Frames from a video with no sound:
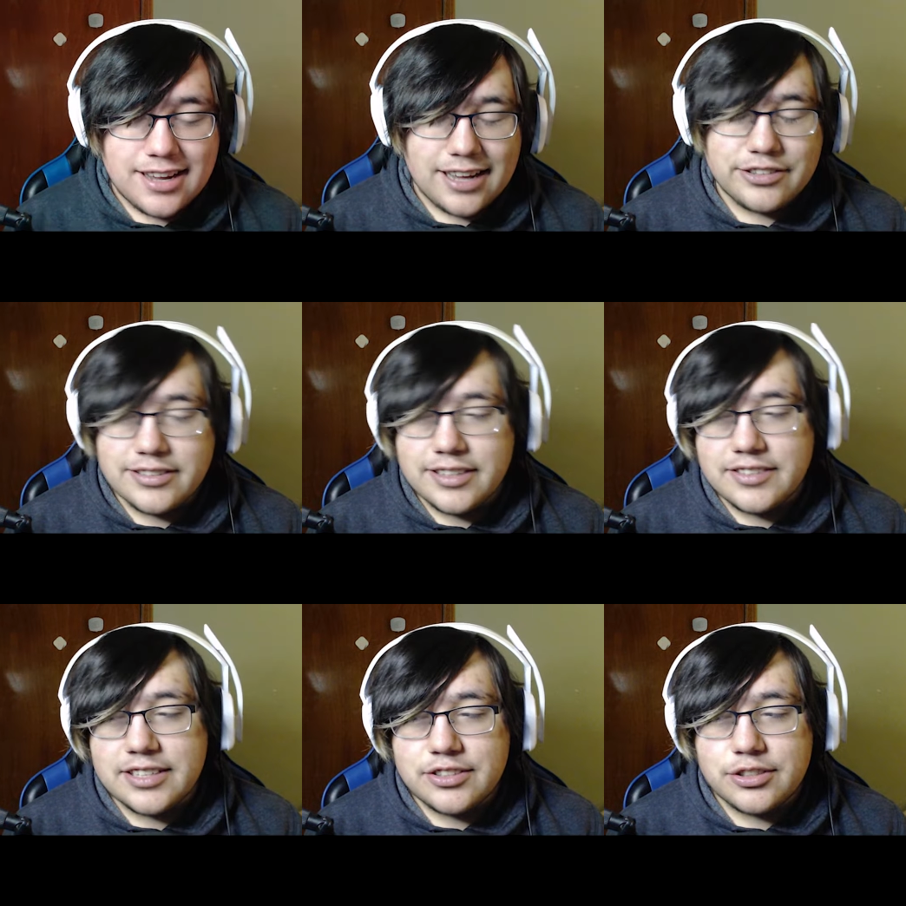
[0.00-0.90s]
I tried to
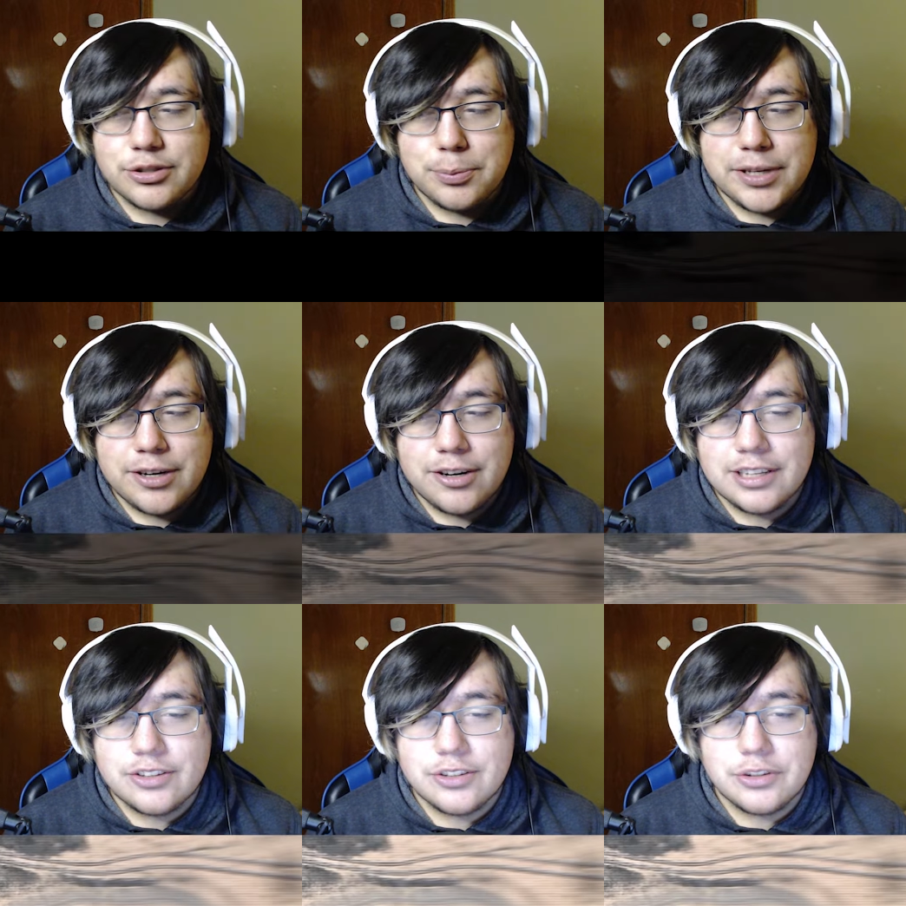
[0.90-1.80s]
say stupido
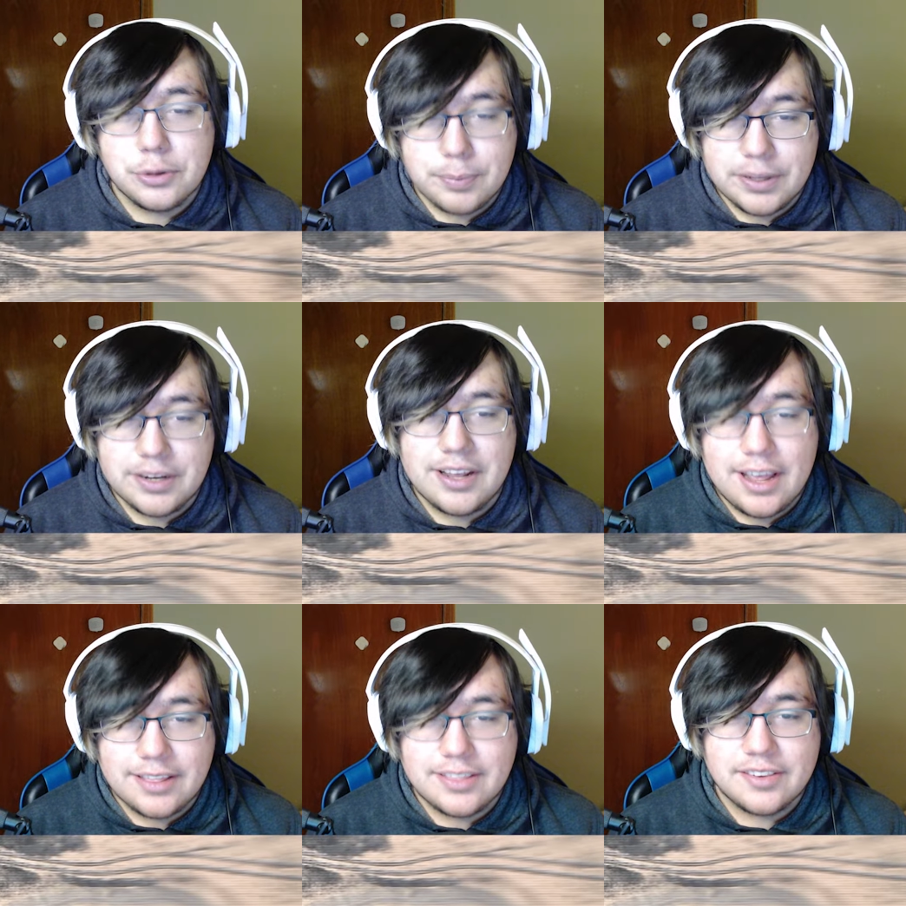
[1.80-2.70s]
and stupid
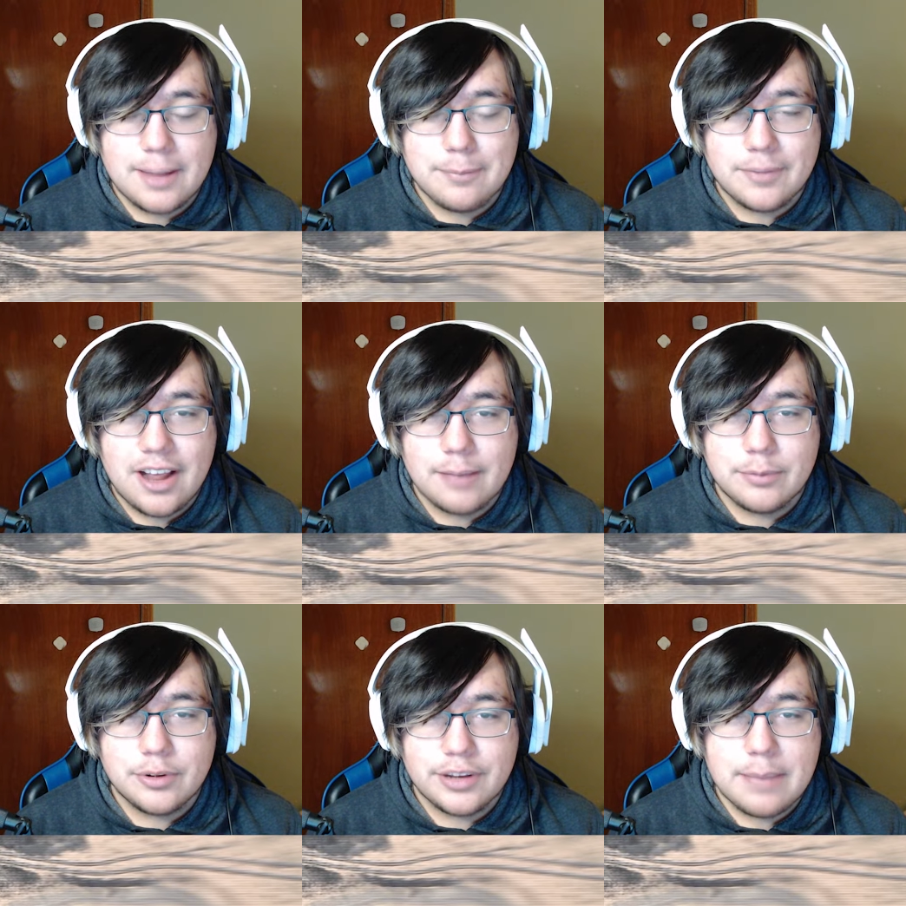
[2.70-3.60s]
at the same time,
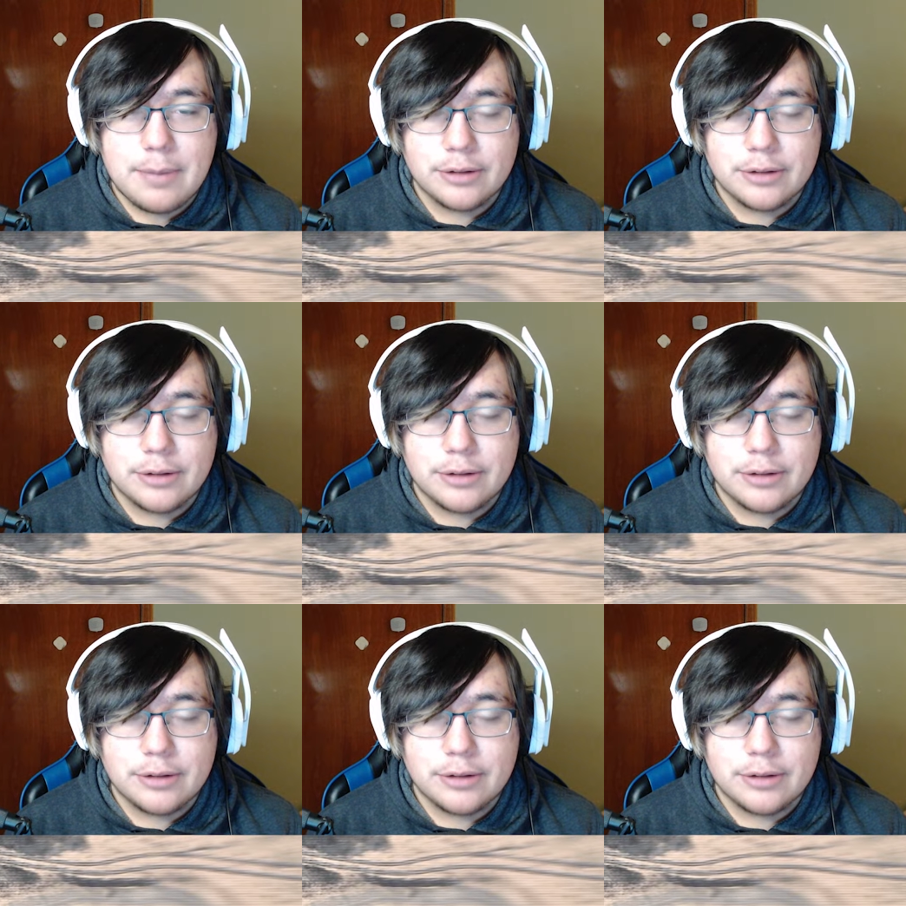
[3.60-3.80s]
so it came out